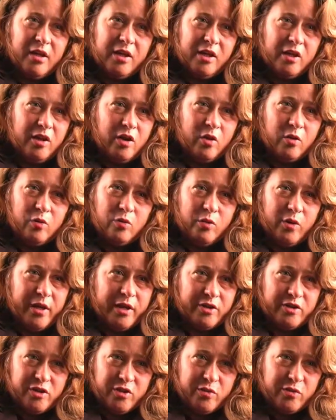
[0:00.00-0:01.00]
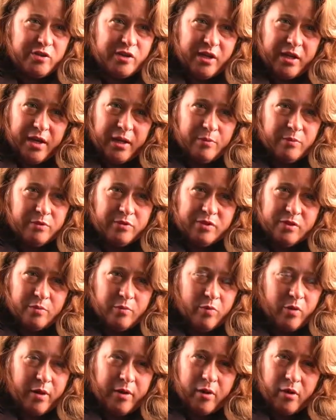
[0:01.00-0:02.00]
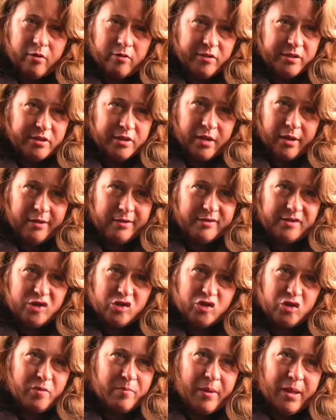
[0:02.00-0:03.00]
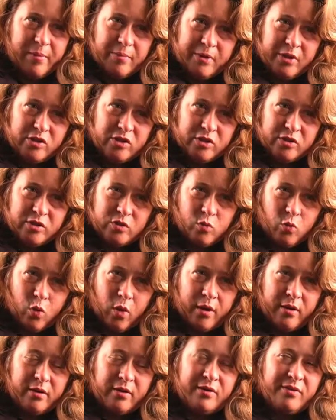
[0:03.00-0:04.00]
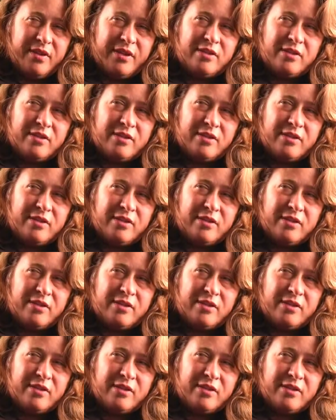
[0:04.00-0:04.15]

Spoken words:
issues and able to prioritize into maybe just one.